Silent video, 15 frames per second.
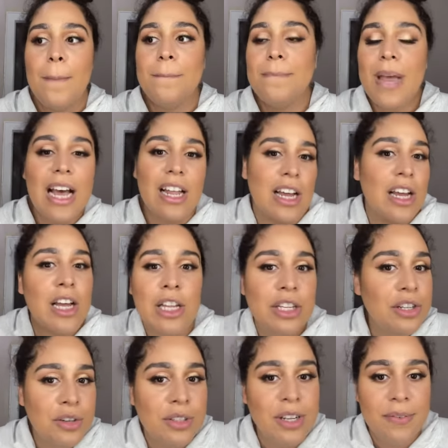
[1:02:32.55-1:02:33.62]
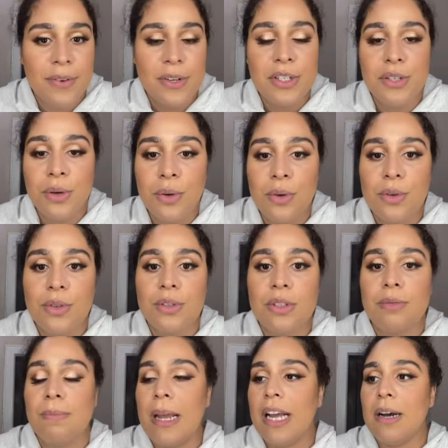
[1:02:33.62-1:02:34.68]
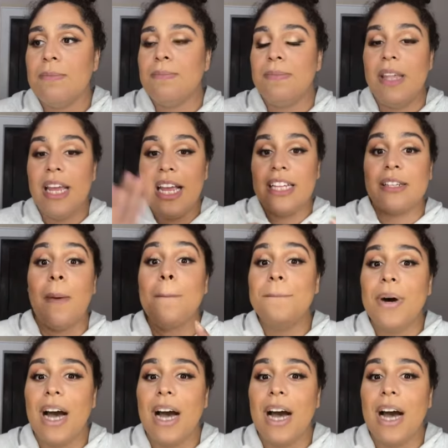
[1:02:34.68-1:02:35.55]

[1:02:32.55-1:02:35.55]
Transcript: uh, you know, different tools, makeup things,